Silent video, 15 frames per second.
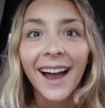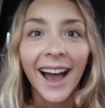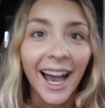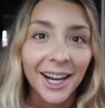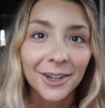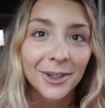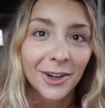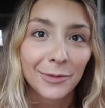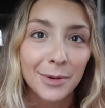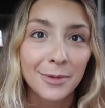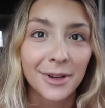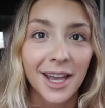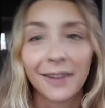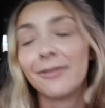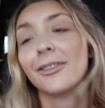I don't know if
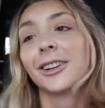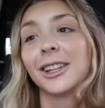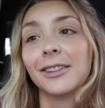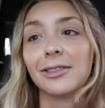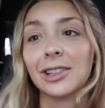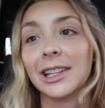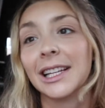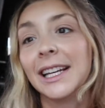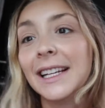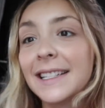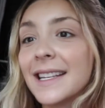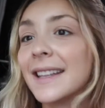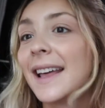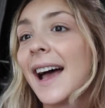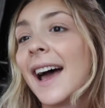people can really
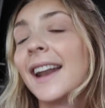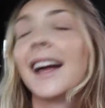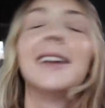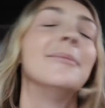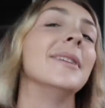relate to that.